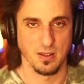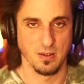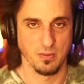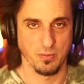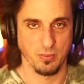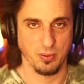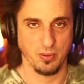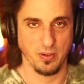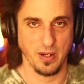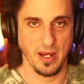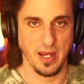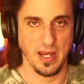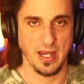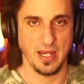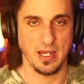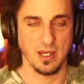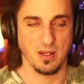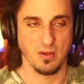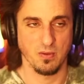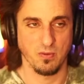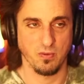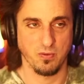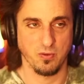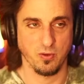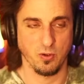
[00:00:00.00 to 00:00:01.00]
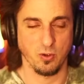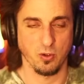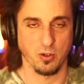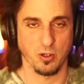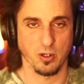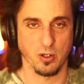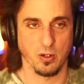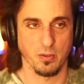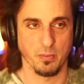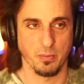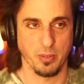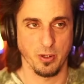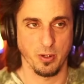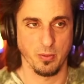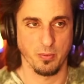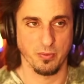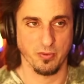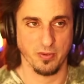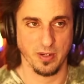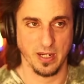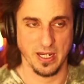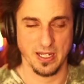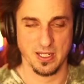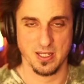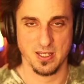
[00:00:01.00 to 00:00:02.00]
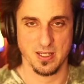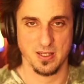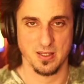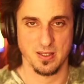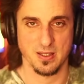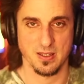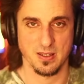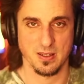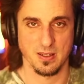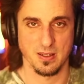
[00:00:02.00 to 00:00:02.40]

Pray for Pope Francis.